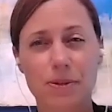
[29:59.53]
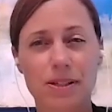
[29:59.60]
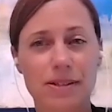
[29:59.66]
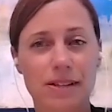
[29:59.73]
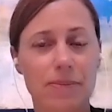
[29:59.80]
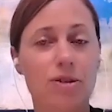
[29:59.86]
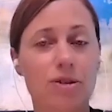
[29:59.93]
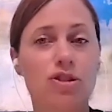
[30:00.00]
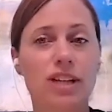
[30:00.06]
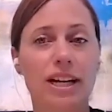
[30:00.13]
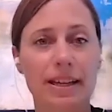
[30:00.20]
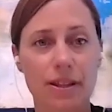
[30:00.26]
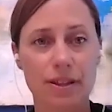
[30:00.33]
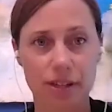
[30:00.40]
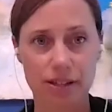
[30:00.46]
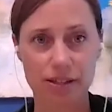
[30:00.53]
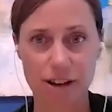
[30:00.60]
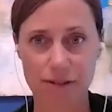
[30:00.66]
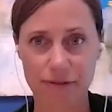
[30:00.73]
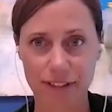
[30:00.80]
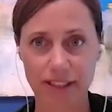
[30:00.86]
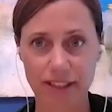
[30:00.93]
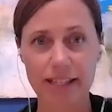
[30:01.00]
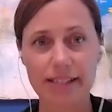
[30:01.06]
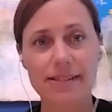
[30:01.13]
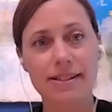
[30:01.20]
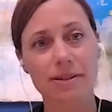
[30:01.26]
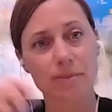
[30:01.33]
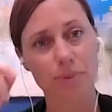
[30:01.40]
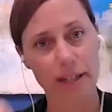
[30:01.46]
but it's not about checking things off a
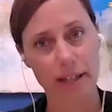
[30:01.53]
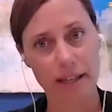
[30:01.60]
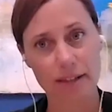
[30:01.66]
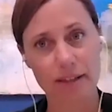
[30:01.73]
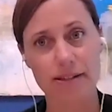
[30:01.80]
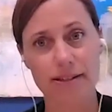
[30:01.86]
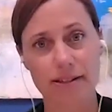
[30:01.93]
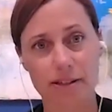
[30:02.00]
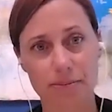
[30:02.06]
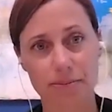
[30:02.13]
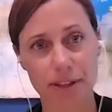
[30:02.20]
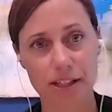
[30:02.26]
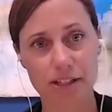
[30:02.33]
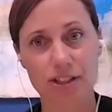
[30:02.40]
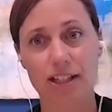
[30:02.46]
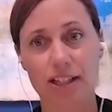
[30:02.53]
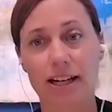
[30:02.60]
list and bringing things to completion.